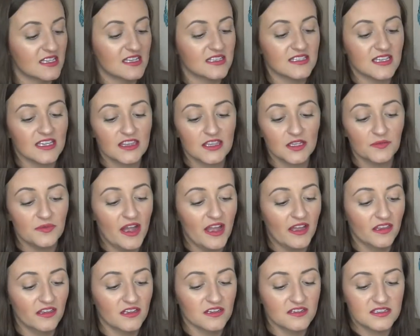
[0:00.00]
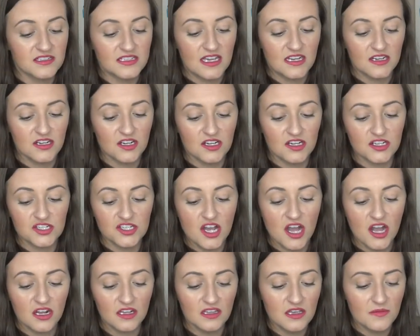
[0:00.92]
It's like the regular standard
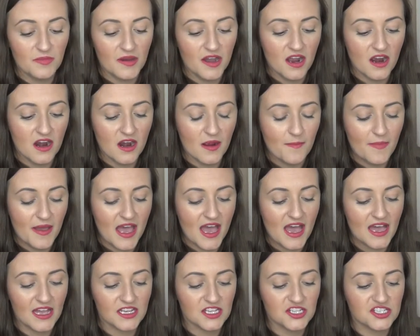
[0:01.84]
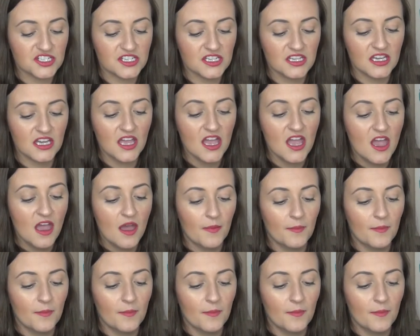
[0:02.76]
chocolate bar packaging,